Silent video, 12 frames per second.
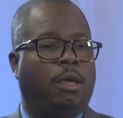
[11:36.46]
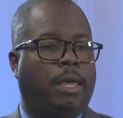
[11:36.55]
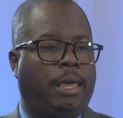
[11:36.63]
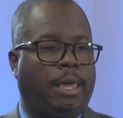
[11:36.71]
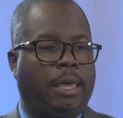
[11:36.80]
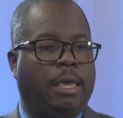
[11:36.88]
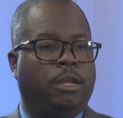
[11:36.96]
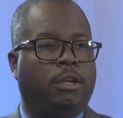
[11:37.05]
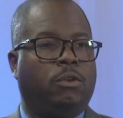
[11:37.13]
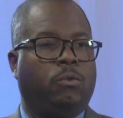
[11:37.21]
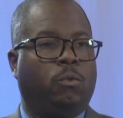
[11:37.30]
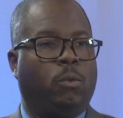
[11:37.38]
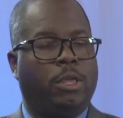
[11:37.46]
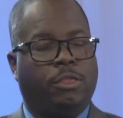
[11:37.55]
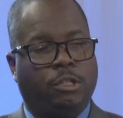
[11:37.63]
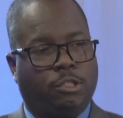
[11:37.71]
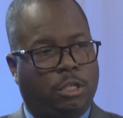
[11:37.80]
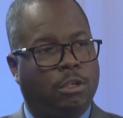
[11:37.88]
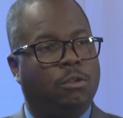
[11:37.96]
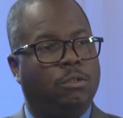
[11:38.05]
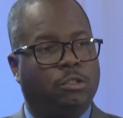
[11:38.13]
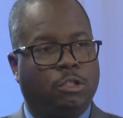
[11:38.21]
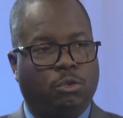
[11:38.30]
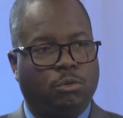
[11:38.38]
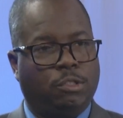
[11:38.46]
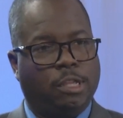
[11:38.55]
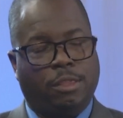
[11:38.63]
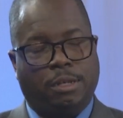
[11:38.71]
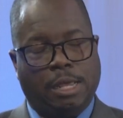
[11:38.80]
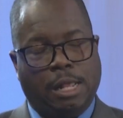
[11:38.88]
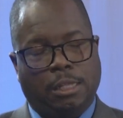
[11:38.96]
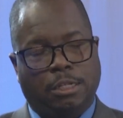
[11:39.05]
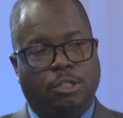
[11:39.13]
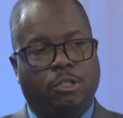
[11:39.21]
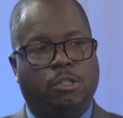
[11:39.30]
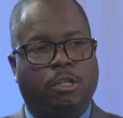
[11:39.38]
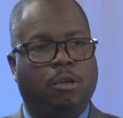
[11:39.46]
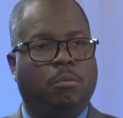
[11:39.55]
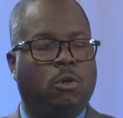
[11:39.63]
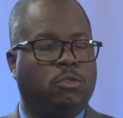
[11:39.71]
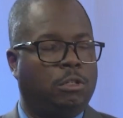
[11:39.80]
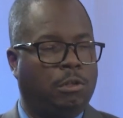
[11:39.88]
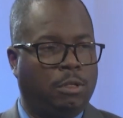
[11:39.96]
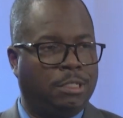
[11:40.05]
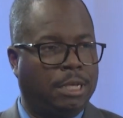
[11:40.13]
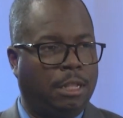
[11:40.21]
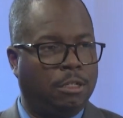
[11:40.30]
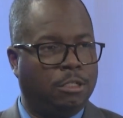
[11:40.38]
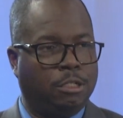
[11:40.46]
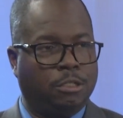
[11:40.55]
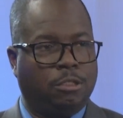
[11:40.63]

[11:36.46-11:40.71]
and with the skills, the tool set, the knowledge, the emotional intelligence